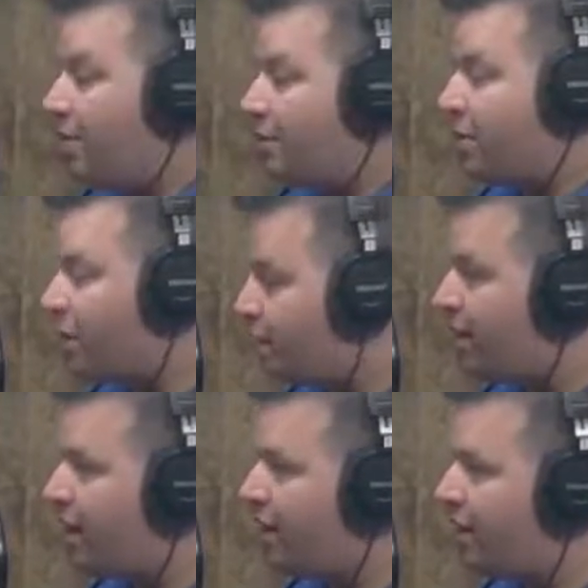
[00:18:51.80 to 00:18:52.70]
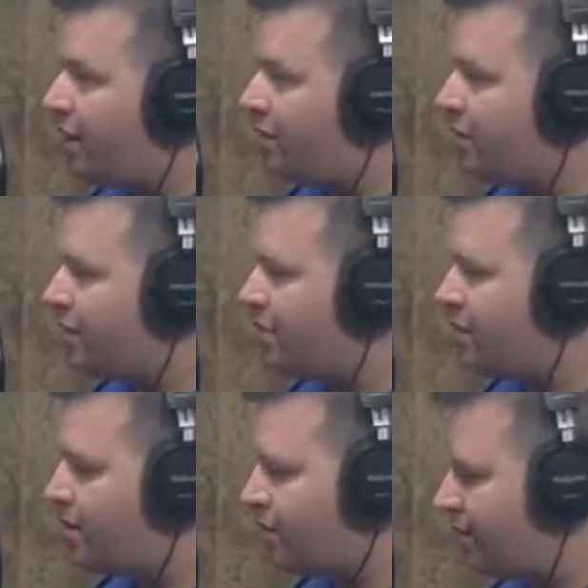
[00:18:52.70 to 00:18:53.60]
so. And I
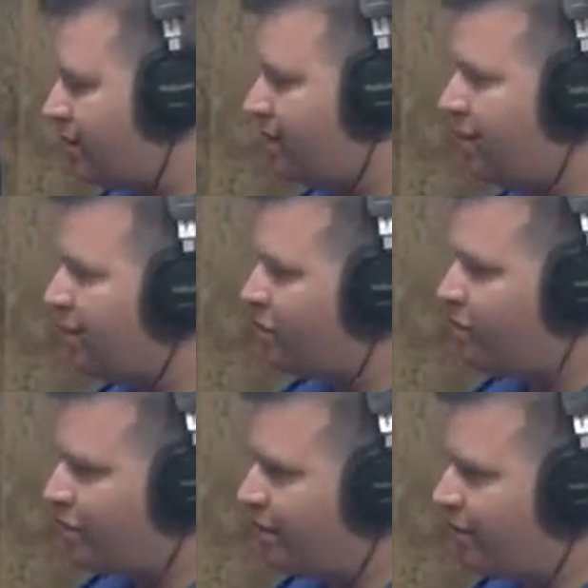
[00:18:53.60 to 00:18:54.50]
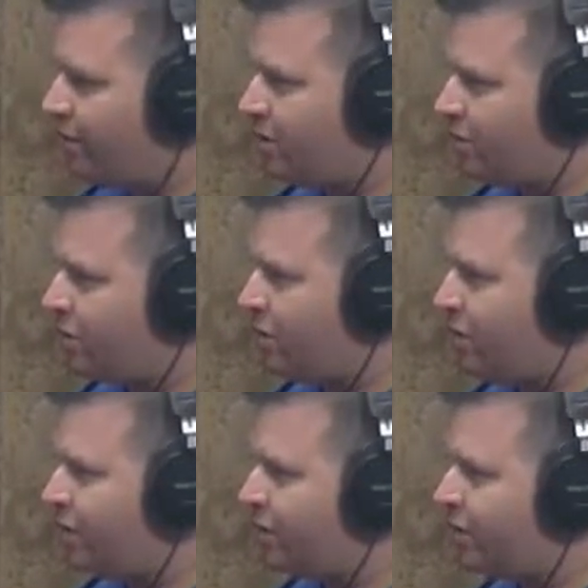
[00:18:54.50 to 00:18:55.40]
mean, we're both
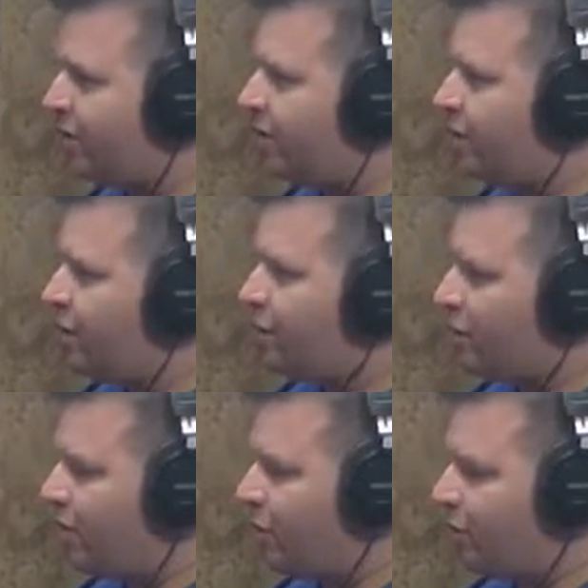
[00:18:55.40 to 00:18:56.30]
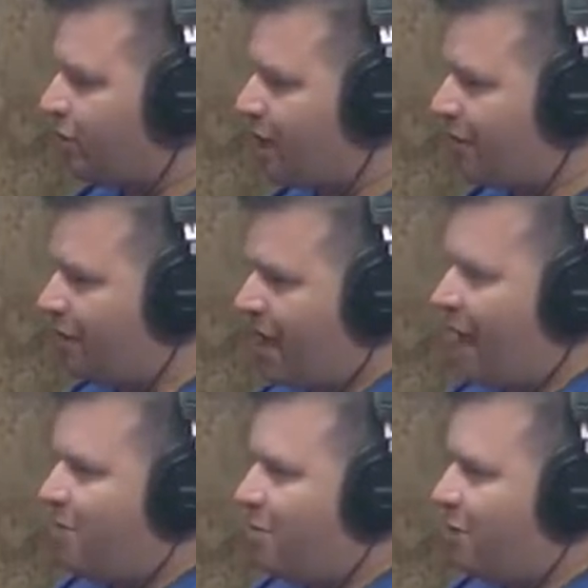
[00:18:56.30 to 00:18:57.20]
Christian, and
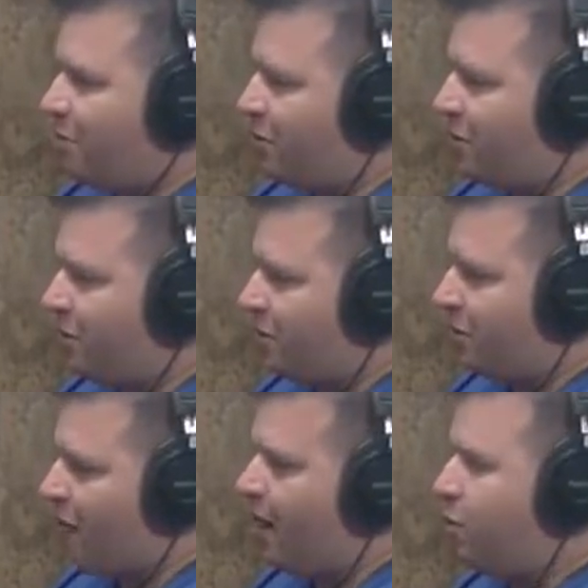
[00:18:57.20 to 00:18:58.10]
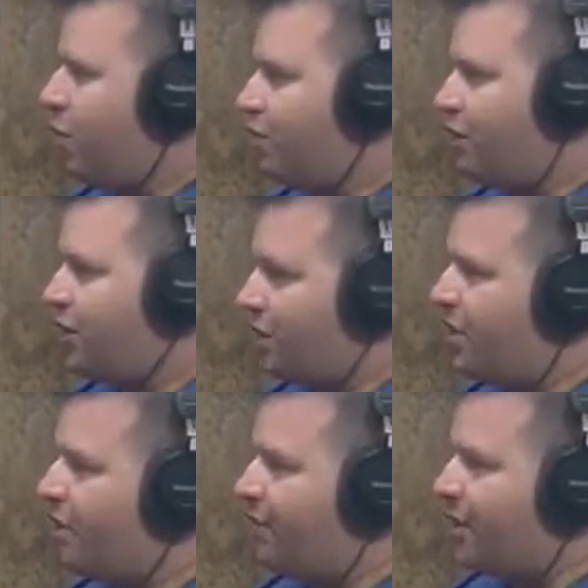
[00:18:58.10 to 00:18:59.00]
I'm a big believer in that. I don't want to do anything
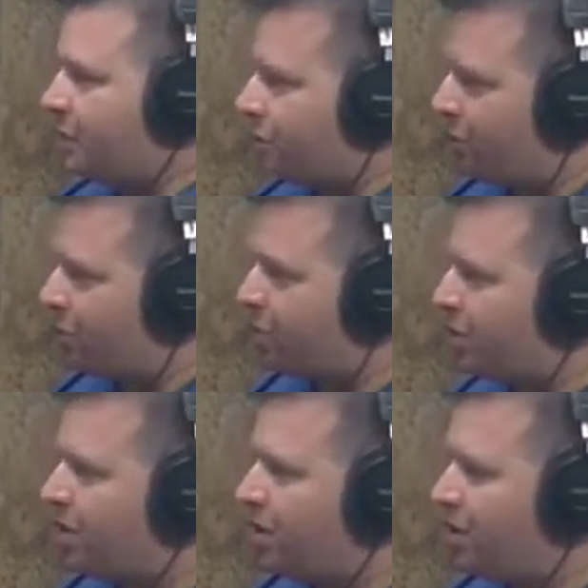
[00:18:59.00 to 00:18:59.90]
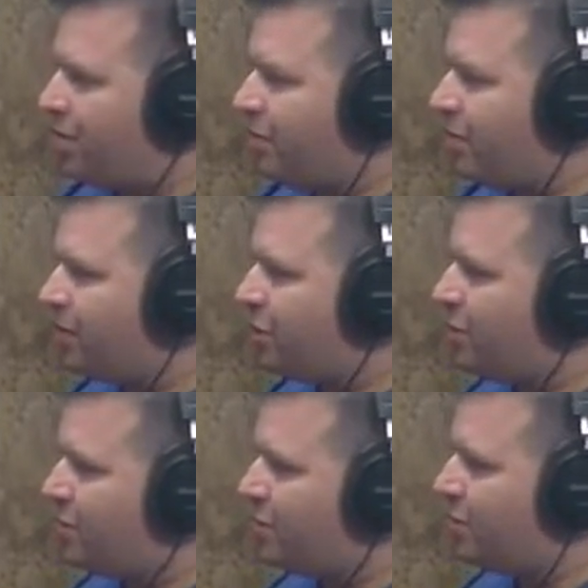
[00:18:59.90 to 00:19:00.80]
that offends people, but
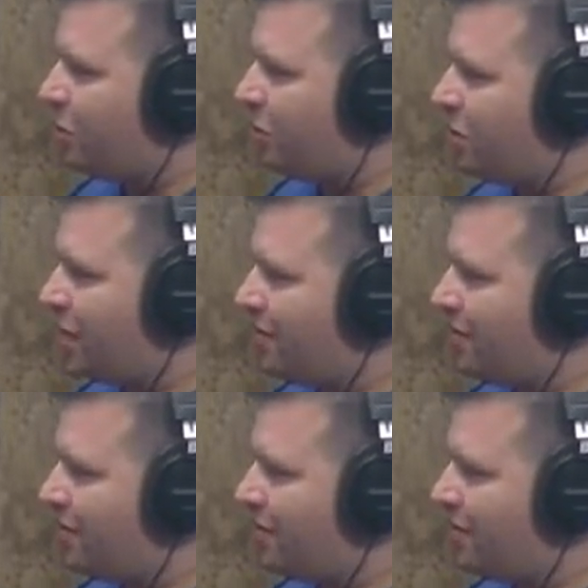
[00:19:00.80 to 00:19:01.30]
also at some point in time,